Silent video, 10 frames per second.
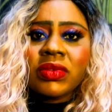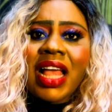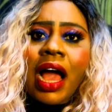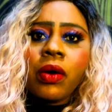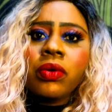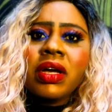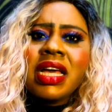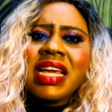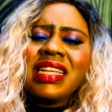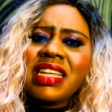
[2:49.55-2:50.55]
Now,
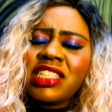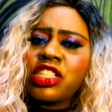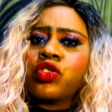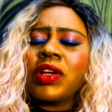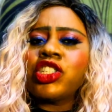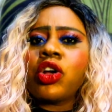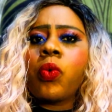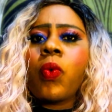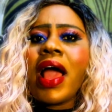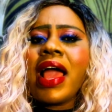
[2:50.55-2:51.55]
in a
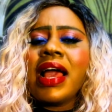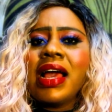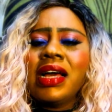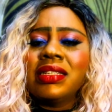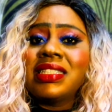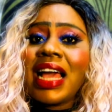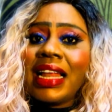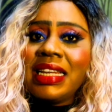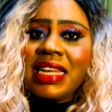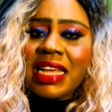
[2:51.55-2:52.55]
situation where they
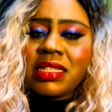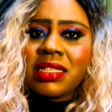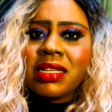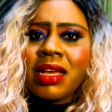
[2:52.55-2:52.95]
are late,